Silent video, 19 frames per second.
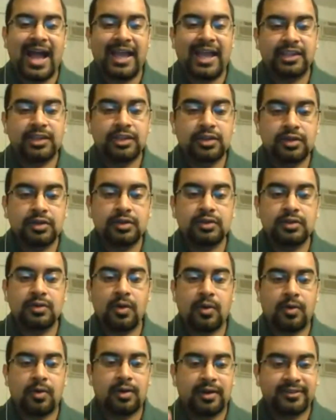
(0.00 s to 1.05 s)
IU
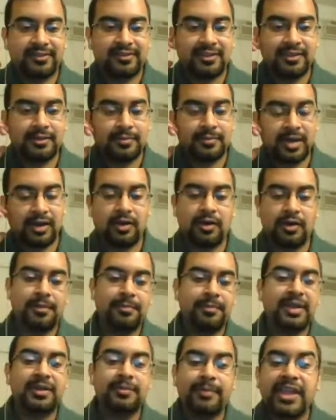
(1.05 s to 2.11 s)
or a team or a
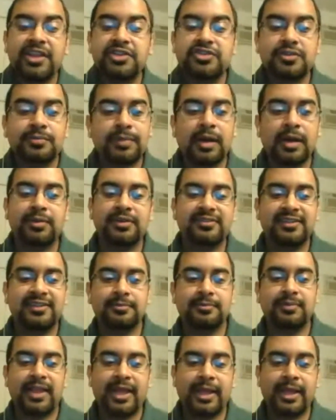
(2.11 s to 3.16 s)
mid-major bubble
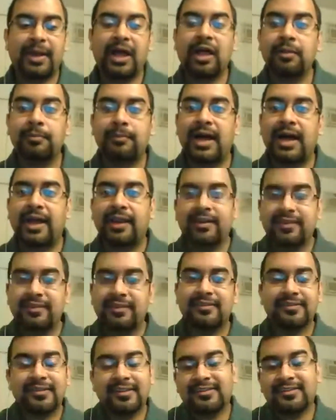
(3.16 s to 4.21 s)
team like Belmont
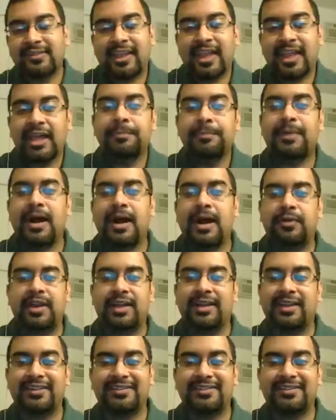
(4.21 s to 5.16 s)
is the KenPom rating.